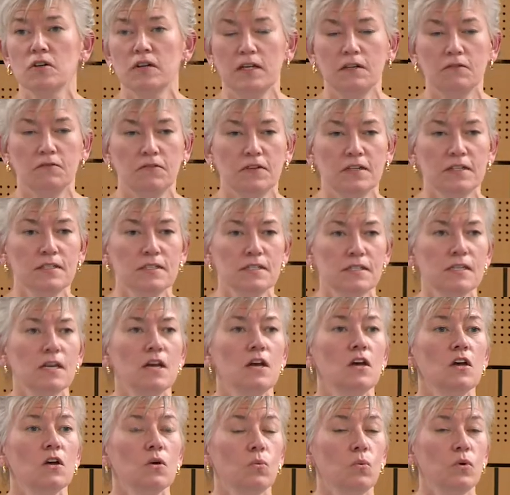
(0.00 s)
infants,
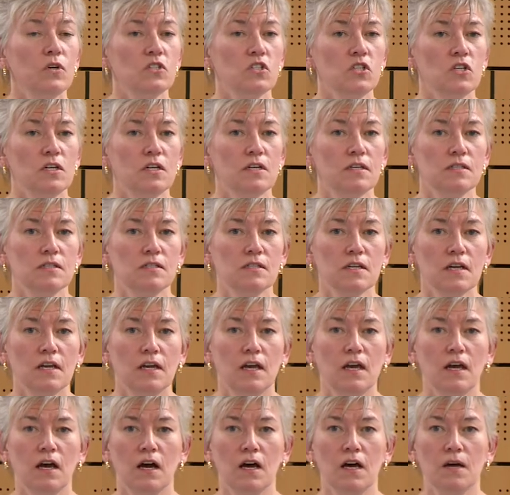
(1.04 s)
which is
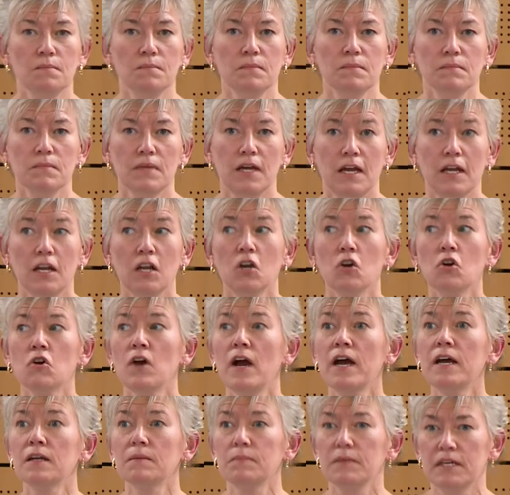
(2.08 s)
um, an
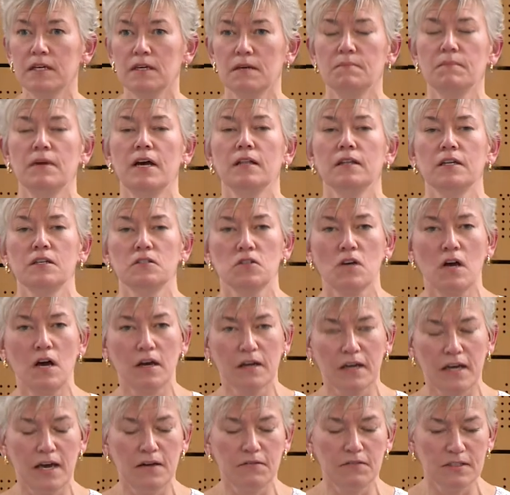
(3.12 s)
incredibly compelling
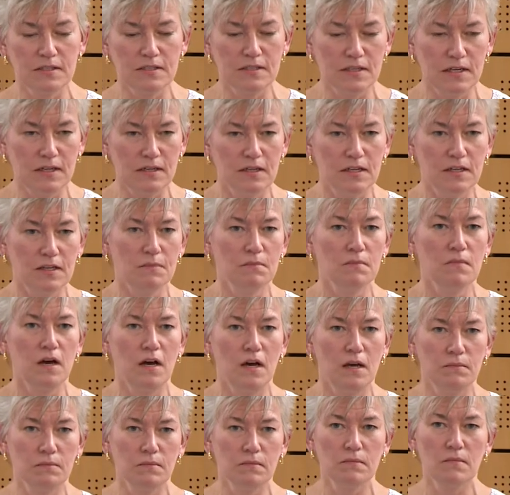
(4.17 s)
talk, having seen him
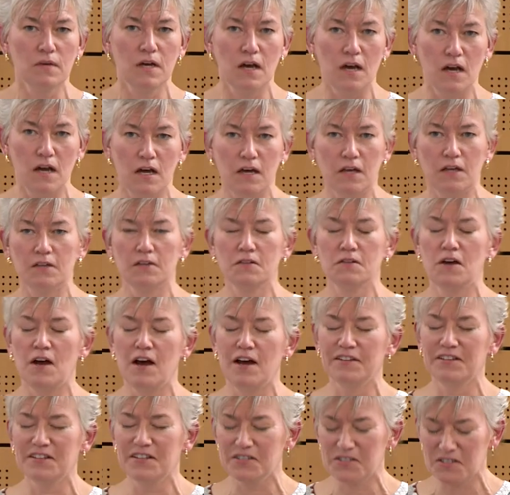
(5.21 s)
um, uh,
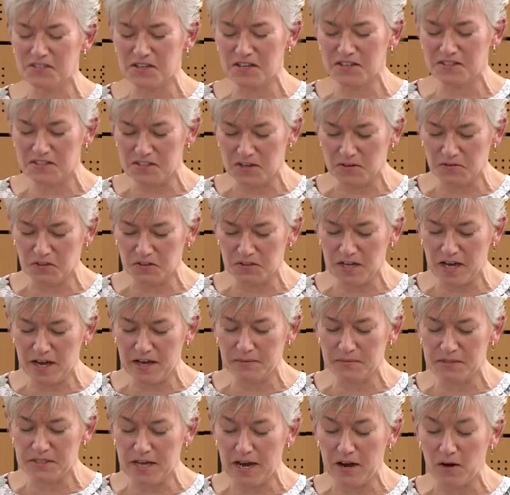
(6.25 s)
on this several
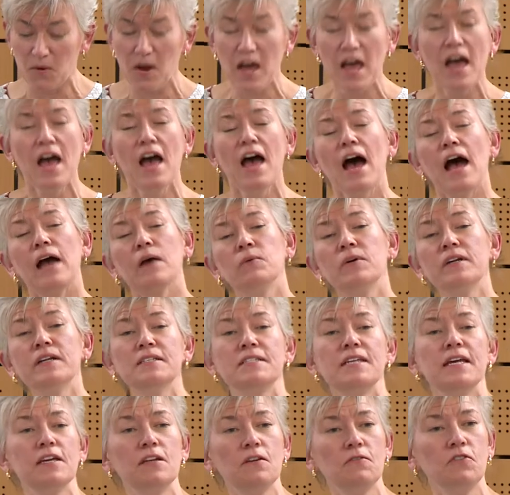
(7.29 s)
times now. I want to
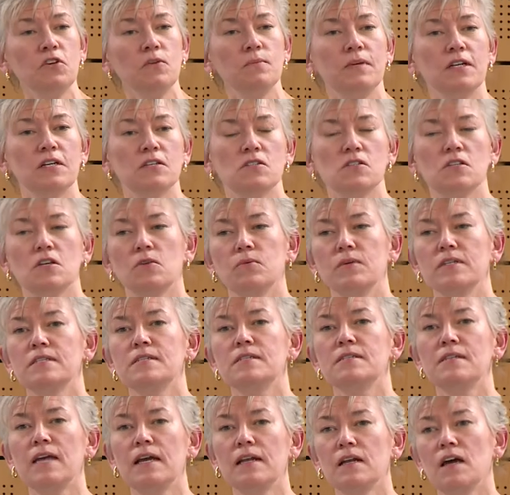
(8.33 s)
take a few minutes, though, and
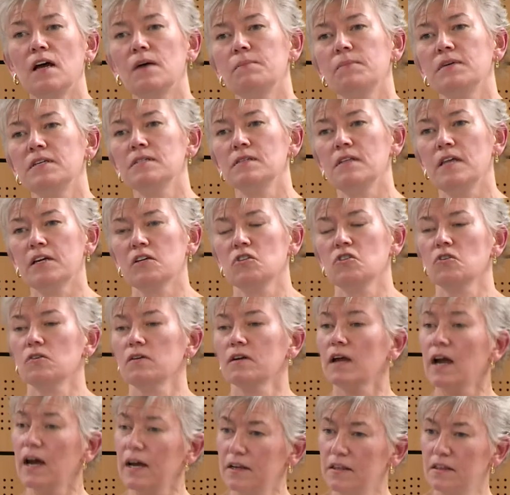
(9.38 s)
set up his lecture
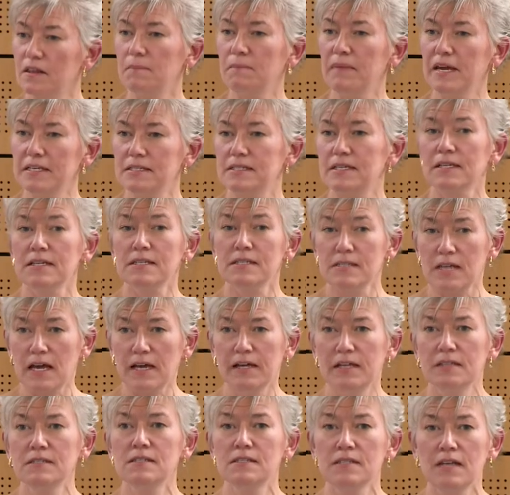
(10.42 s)
and kind of the basic
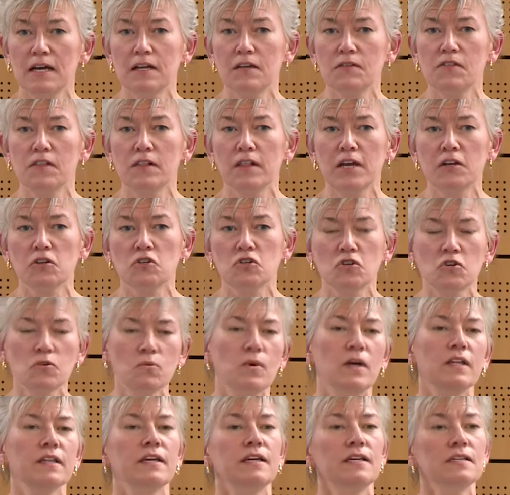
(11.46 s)
science side of the lecture.
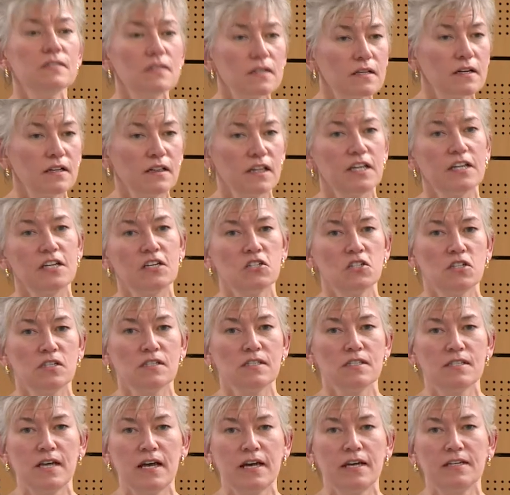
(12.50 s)
While he's a clinician
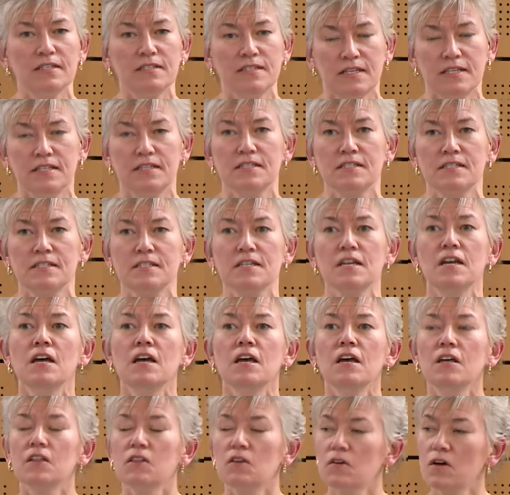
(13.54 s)
scientist,
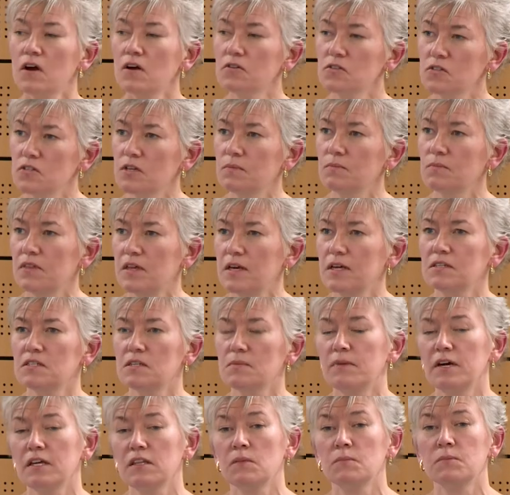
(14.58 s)
there are some things
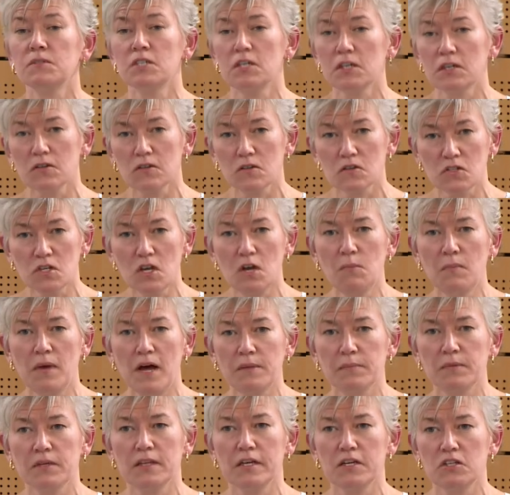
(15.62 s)
about the particular cell
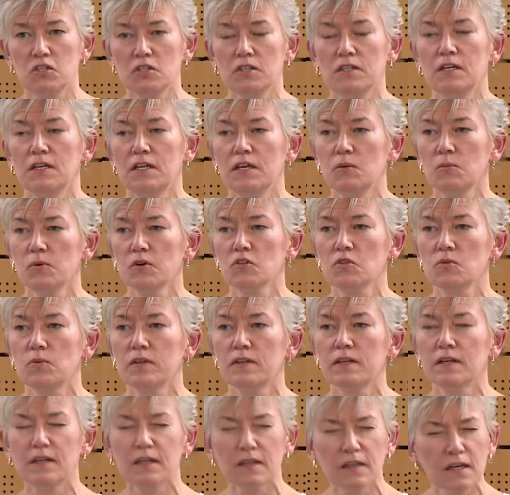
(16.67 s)
population that he works with
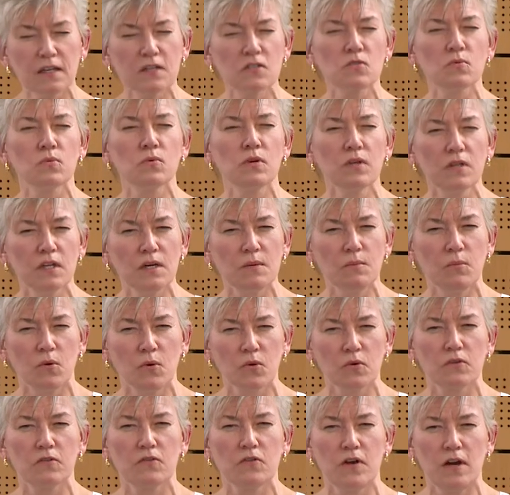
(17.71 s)
that I think is really
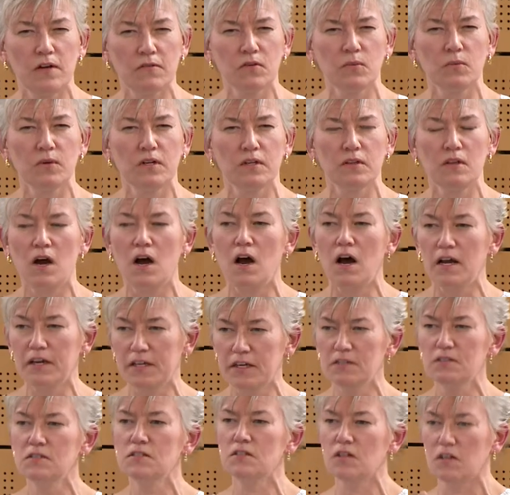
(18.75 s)
important for everyone in the
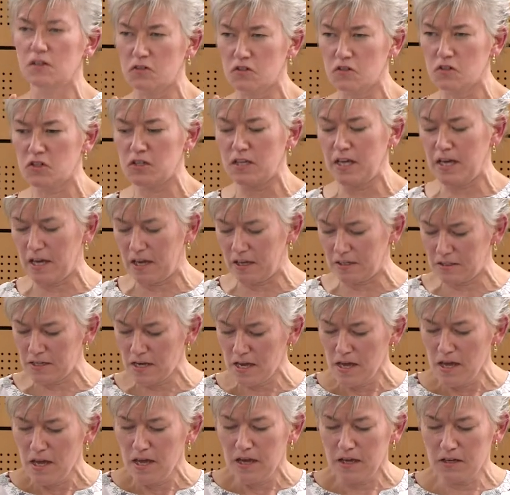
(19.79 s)
audience to understand.
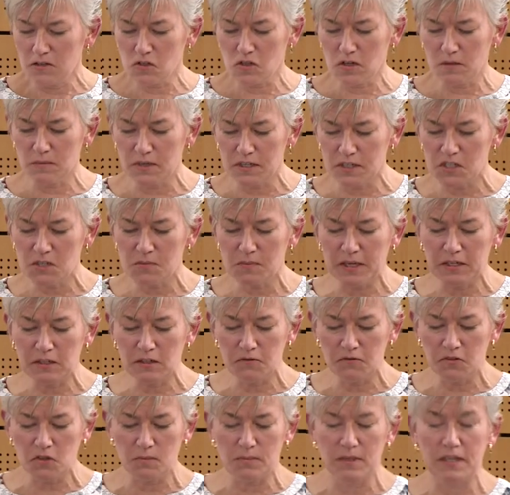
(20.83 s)
And so I'm going to spend a
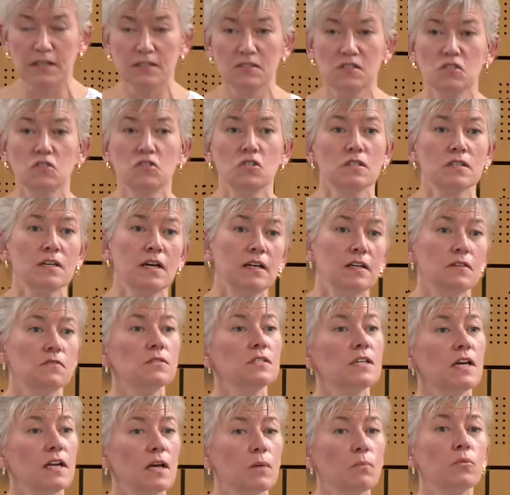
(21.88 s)
few minutes and just kind of
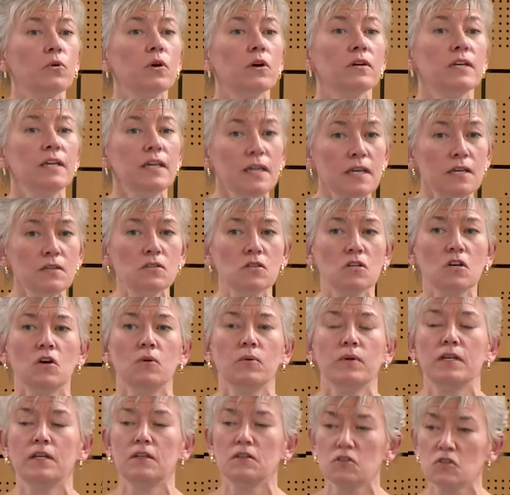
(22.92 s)
set up where he's
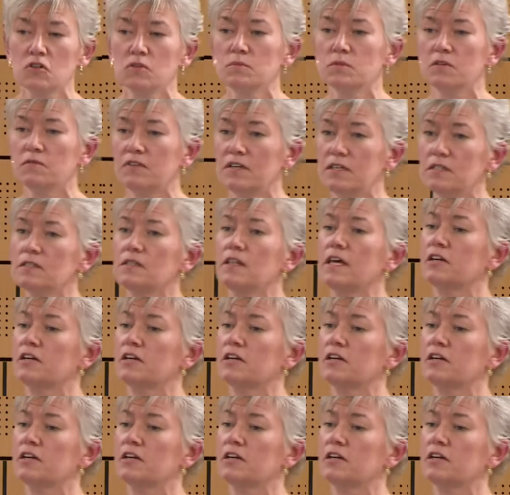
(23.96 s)
going in terms of his